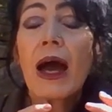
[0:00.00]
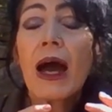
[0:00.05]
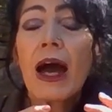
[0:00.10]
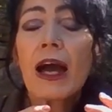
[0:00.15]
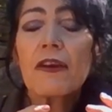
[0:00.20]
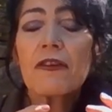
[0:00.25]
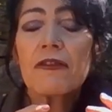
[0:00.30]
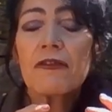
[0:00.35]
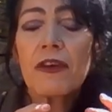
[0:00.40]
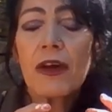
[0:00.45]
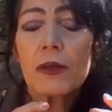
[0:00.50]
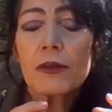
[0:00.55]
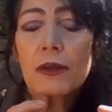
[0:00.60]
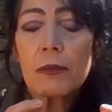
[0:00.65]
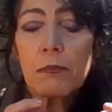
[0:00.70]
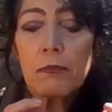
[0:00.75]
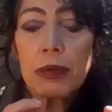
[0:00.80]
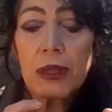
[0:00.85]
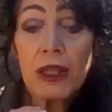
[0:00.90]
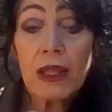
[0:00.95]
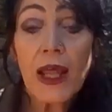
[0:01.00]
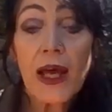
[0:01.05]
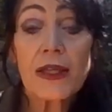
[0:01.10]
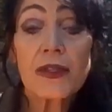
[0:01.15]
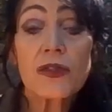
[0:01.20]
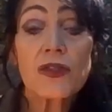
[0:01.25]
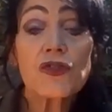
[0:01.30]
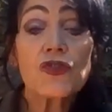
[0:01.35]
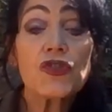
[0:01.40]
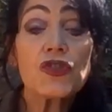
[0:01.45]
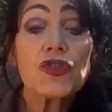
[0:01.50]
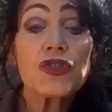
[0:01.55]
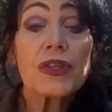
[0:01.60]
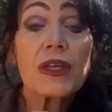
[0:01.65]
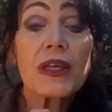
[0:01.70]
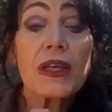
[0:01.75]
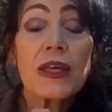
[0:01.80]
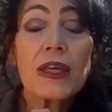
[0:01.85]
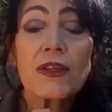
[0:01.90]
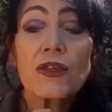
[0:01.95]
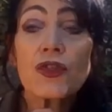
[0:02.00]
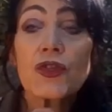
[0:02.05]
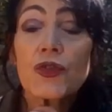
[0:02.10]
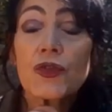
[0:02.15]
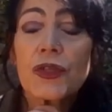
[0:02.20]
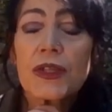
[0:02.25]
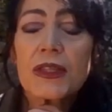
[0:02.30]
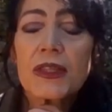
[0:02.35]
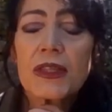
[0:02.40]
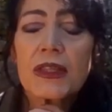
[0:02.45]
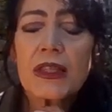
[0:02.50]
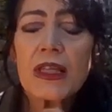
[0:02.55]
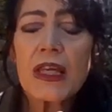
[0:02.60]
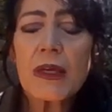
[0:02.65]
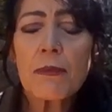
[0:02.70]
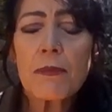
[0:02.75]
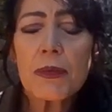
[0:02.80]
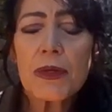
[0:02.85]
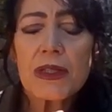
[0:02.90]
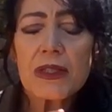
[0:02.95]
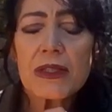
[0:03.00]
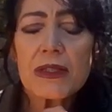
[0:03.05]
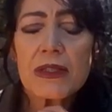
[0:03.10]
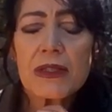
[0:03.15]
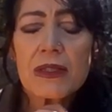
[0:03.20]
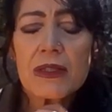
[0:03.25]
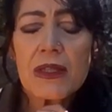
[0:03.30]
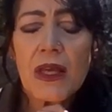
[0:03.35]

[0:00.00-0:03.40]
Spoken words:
I felt plunged into the deepest,